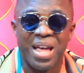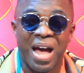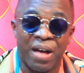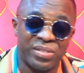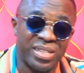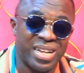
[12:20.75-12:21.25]

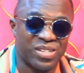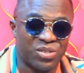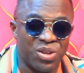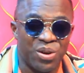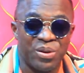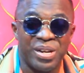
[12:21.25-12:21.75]
I've seen a
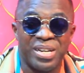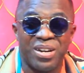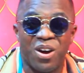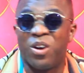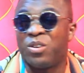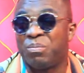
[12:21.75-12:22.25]
story
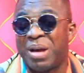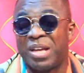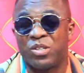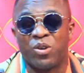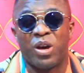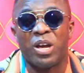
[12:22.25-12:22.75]
on My
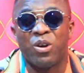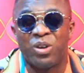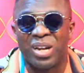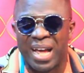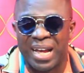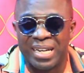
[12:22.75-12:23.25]
Joy
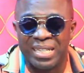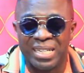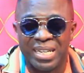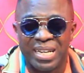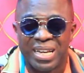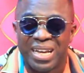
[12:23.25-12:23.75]
Online
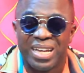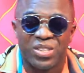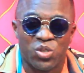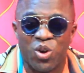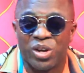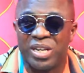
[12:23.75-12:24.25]

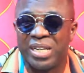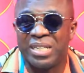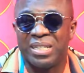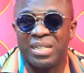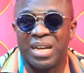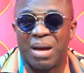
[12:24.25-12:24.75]

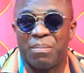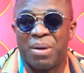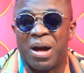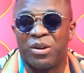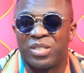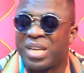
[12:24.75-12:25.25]
talking
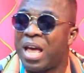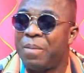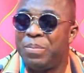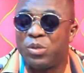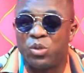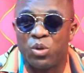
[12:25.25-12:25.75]
about
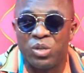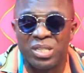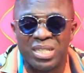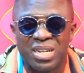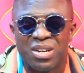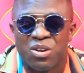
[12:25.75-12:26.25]
Epixode,
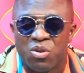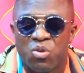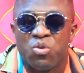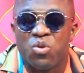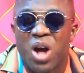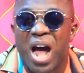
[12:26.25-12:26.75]

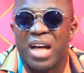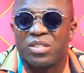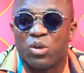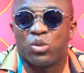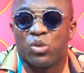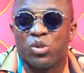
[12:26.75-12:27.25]
who has
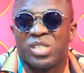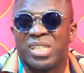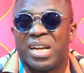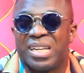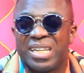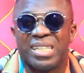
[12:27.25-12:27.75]
also
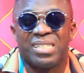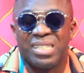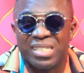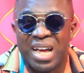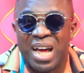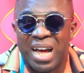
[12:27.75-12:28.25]
shared his
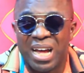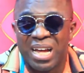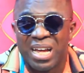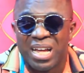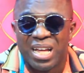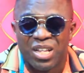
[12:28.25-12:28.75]
desire
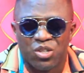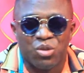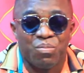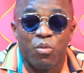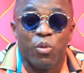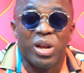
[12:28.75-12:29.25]
to
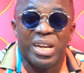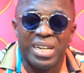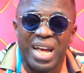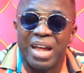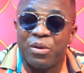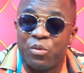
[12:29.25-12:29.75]
be
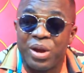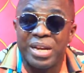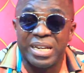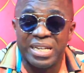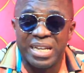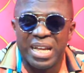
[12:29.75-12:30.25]
willing and
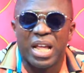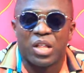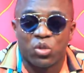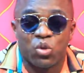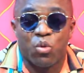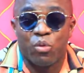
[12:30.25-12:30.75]
ready
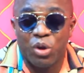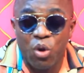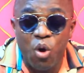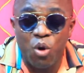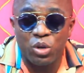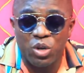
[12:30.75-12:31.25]
to
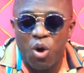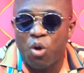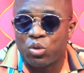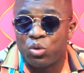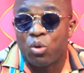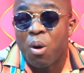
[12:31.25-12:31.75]
record
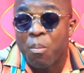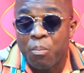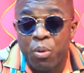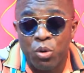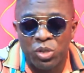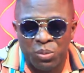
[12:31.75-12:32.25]
or to
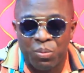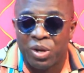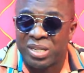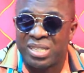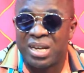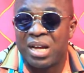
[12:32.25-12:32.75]
compose
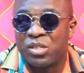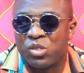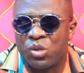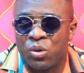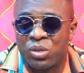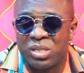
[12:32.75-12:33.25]
political
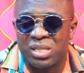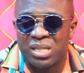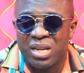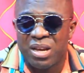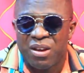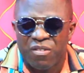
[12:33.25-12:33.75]
songs
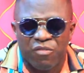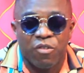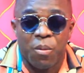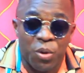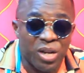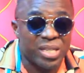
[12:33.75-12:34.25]

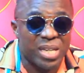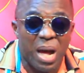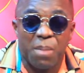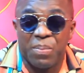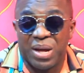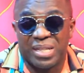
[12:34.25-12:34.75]
for
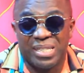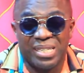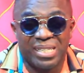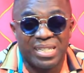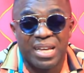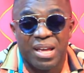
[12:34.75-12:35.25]
political
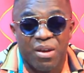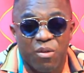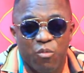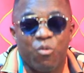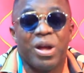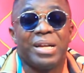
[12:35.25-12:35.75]
parties
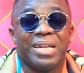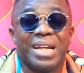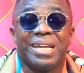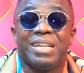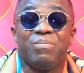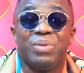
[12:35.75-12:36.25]
when the
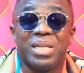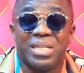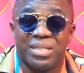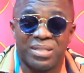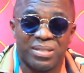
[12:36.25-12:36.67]
need be.